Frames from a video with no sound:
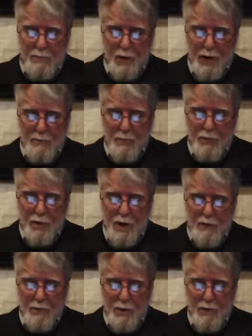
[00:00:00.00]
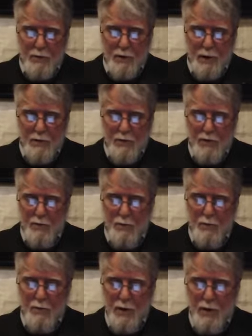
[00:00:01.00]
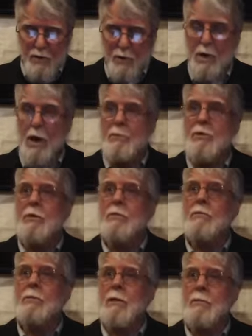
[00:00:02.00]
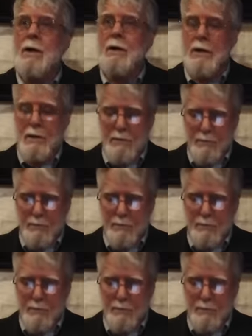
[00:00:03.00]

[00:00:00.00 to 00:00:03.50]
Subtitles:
praying with your hands by your sides, is preferred to Qabd by Malik